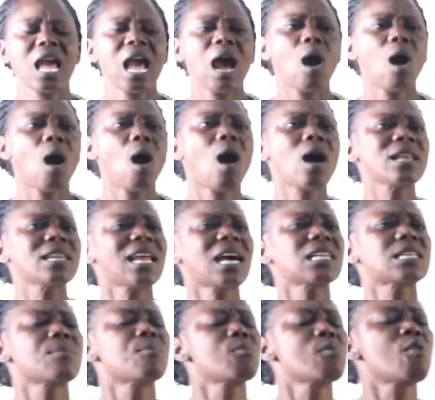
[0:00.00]

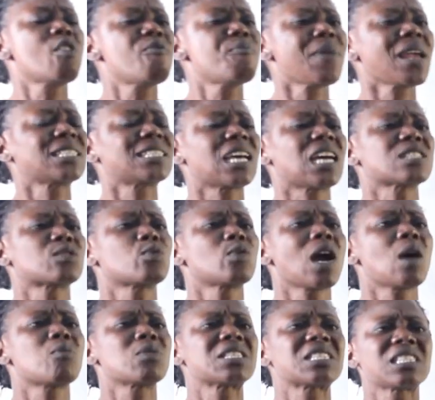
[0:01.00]
Under the movement as
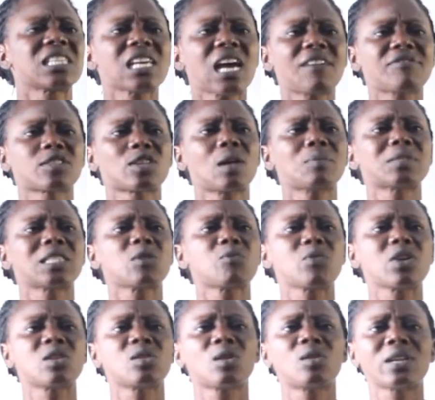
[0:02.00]
well, we still have something
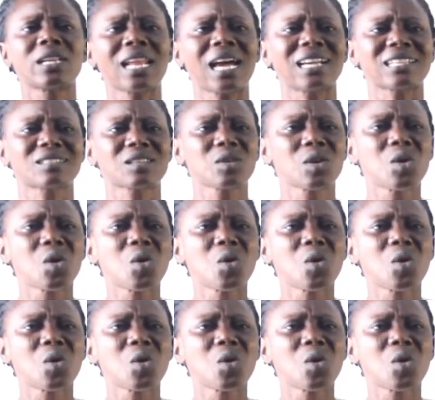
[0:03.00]
we know as